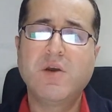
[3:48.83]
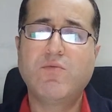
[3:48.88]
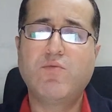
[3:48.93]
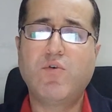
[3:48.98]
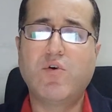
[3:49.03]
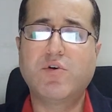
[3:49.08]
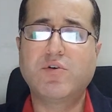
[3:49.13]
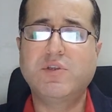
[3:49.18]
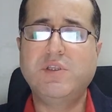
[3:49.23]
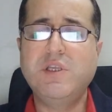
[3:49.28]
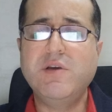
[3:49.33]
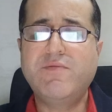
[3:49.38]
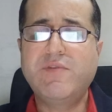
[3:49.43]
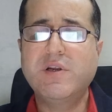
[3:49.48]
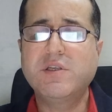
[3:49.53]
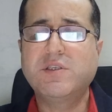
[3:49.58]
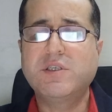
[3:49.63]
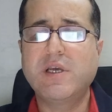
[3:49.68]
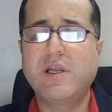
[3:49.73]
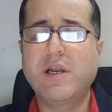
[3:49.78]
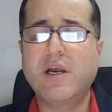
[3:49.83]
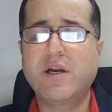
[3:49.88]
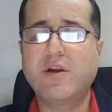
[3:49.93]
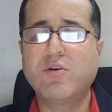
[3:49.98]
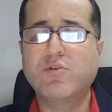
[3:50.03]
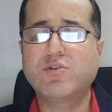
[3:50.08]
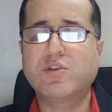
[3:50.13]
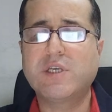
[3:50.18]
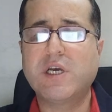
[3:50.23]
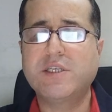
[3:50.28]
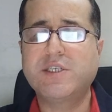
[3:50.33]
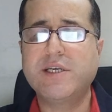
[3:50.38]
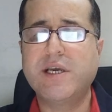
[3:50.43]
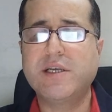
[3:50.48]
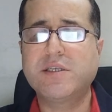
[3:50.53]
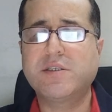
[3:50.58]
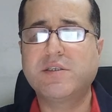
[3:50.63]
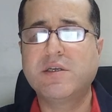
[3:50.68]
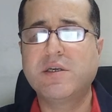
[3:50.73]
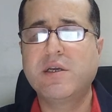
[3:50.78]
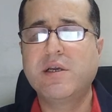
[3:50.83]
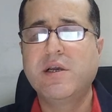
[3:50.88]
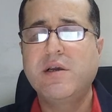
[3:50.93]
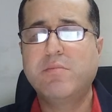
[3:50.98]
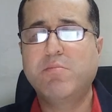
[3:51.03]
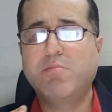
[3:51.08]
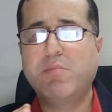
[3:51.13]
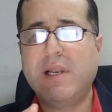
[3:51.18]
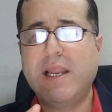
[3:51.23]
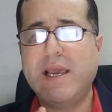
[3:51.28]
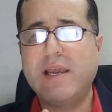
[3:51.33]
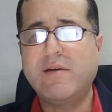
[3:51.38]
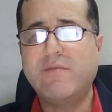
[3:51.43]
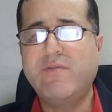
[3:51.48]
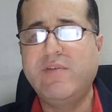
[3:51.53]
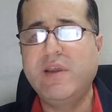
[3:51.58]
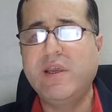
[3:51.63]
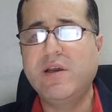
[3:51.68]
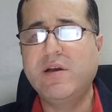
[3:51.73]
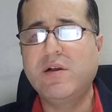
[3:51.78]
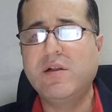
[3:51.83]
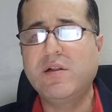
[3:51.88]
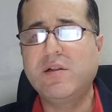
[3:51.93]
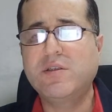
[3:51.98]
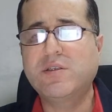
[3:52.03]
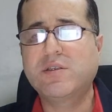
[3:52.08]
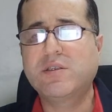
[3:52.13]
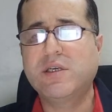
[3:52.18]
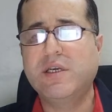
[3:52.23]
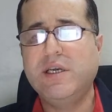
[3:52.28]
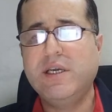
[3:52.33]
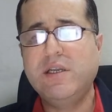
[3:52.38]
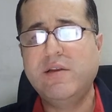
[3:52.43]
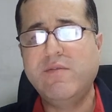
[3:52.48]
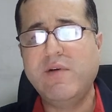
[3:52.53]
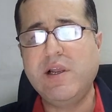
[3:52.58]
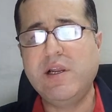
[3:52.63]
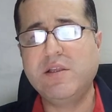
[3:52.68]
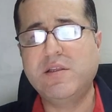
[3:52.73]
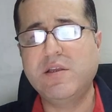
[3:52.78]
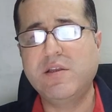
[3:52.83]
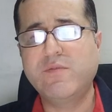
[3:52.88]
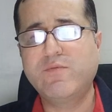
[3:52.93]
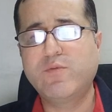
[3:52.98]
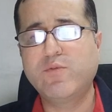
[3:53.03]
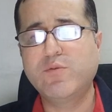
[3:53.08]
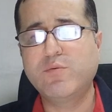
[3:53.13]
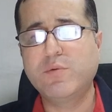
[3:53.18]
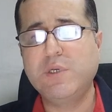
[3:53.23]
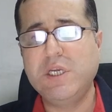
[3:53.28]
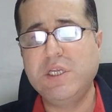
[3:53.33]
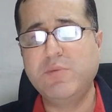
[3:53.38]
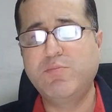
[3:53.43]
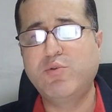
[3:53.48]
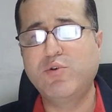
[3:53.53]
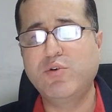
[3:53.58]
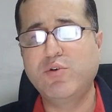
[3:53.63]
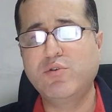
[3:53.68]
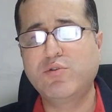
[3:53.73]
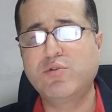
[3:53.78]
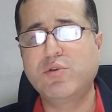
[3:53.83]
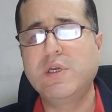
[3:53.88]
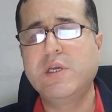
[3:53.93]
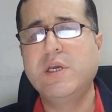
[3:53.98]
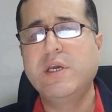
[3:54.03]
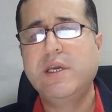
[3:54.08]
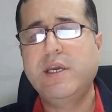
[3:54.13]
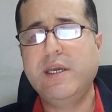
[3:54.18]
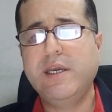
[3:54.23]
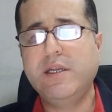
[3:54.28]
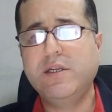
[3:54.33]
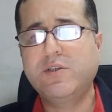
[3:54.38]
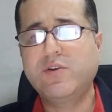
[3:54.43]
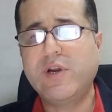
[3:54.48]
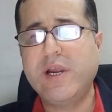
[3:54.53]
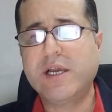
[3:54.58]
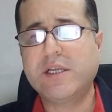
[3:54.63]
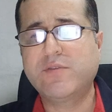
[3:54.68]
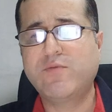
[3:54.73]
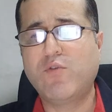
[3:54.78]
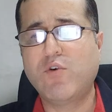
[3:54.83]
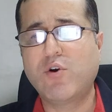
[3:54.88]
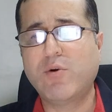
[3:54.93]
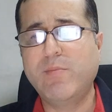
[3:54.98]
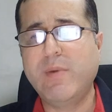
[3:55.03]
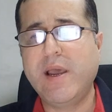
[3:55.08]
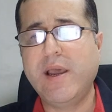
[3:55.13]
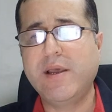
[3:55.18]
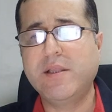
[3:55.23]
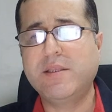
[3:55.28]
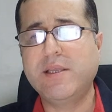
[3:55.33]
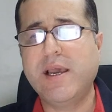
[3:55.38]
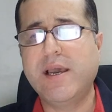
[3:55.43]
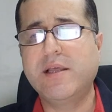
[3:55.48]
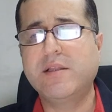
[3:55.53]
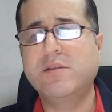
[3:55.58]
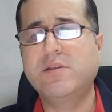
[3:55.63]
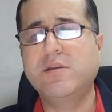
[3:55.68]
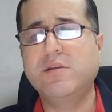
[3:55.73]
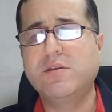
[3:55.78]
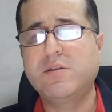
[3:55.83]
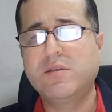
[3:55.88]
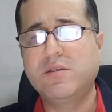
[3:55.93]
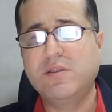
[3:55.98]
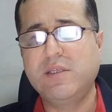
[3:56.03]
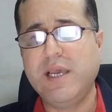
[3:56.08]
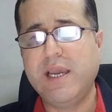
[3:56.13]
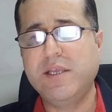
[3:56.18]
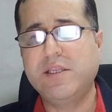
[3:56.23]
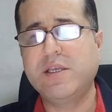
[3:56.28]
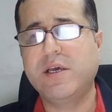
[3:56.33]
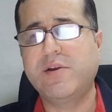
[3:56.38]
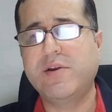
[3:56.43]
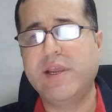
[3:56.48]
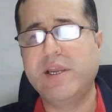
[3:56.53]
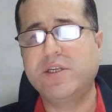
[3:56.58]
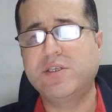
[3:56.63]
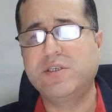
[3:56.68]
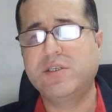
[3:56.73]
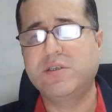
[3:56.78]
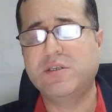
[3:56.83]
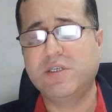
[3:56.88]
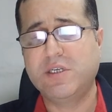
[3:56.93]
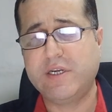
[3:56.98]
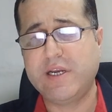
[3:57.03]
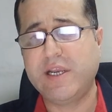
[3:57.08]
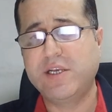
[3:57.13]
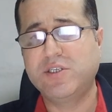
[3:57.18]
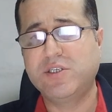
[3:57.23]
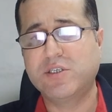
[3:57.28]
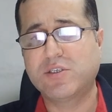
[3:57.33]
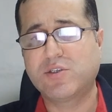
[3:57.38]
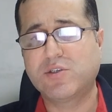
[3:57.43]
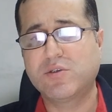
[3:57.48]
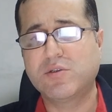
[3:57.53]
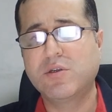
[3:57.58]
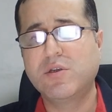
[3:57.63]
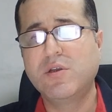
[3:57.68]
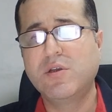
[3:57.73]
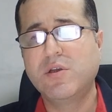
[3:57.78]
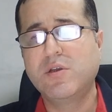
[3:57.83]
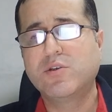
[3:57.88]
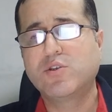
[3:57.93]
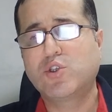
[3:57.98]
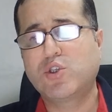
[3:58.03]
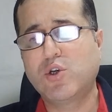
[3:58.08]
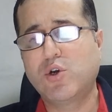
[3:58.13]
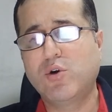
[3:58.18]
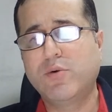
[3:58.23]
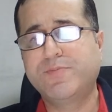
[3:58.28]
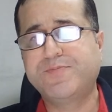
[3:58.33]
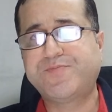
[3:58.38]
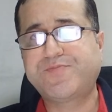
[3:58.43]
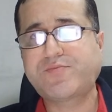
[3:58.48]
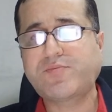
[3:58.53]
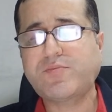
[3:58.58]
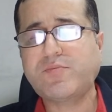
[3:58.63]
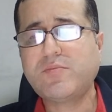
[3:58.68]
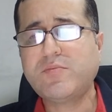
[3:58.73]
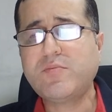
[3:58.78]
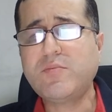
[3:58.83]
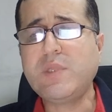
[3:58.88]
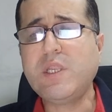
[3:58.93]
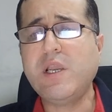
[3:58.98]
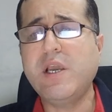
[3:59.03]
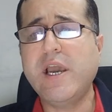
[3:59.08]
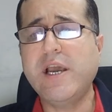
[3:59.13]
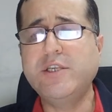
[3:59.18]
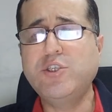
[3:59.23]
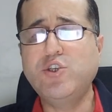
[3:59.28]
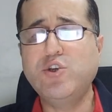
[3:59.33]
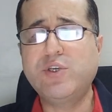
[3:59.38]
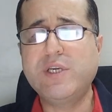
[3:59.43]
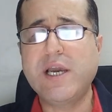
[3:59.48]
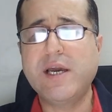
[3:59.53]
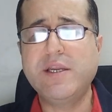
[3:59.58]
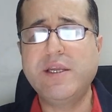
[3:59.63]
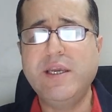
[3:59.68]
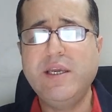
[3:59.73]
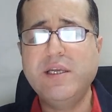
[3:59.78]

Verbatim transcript: for different scenarios such as blank fields, invalid input, incorrect format, and data range ranges. So as you can